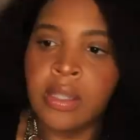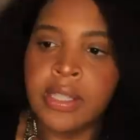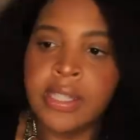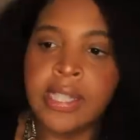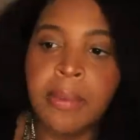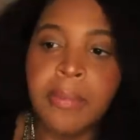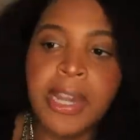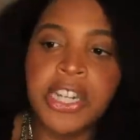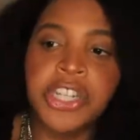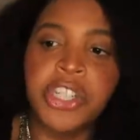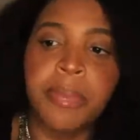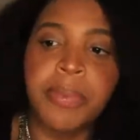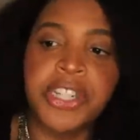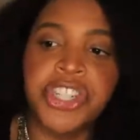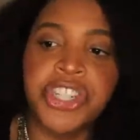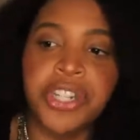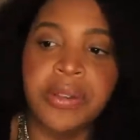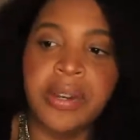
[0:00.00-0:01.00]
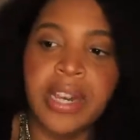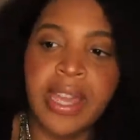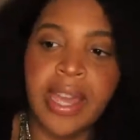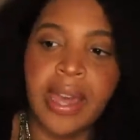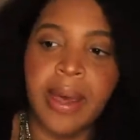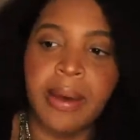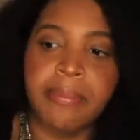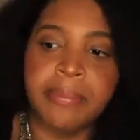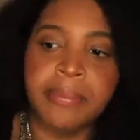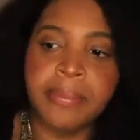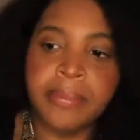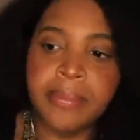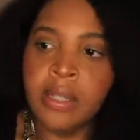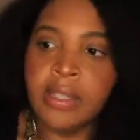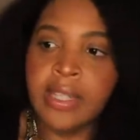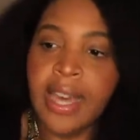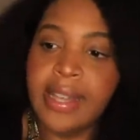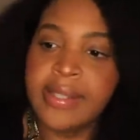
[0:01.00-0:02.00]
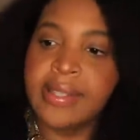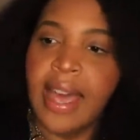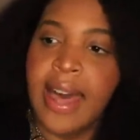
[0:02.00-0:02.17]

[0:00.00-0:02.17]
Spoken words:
Somebody should be shooting him. Yes,